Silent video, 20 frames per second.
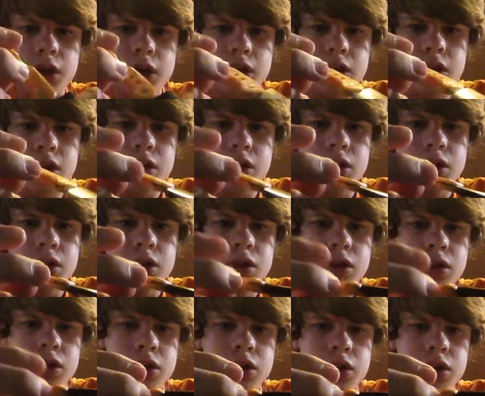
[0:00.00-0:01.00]
to
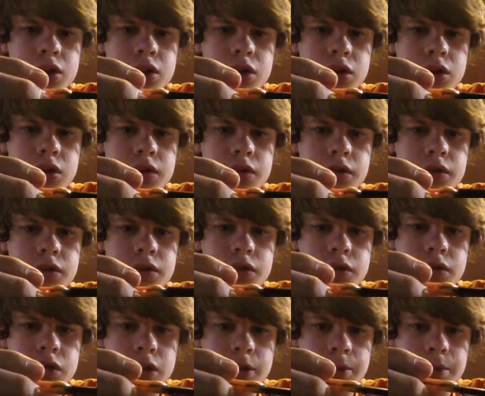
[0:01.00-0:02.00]

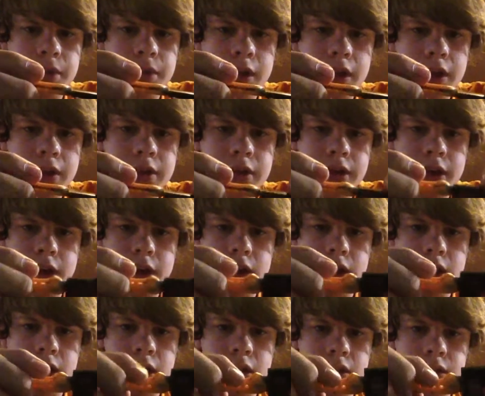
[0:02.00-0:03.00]
slip that thing
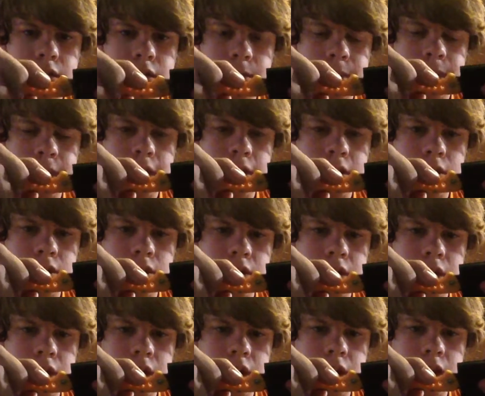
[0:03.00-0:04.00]
in there somehow
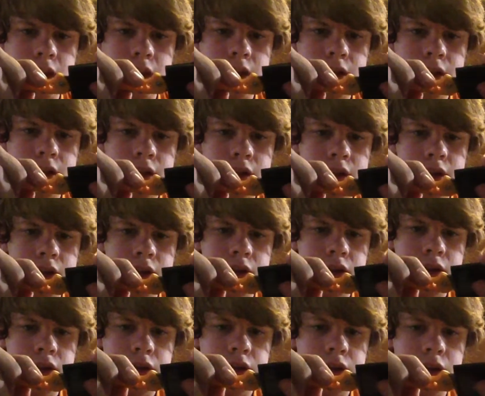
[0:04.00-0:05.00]
today.
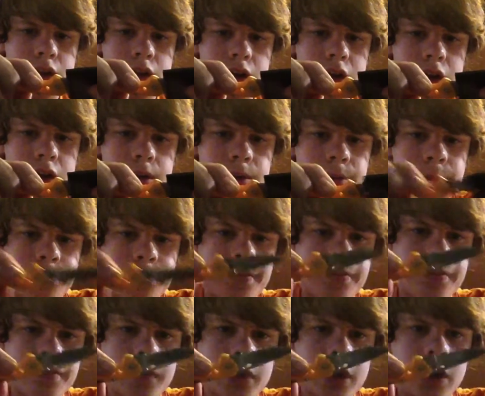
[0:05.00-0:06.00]

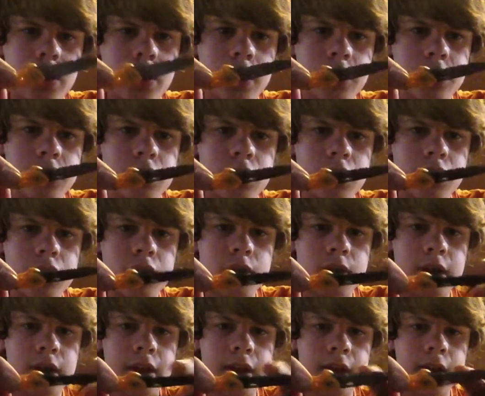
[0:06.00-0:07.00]
I'll let y'all know
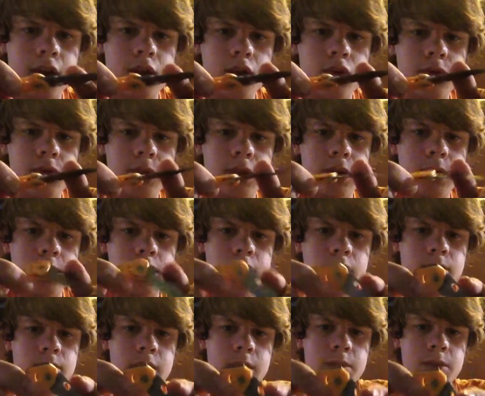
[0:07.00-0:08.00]
how that goes. Maybe
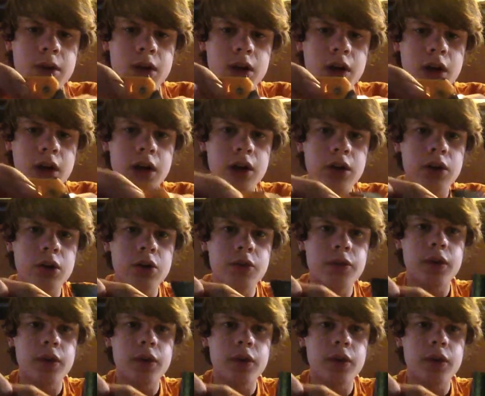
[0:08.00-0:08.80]
I don't know.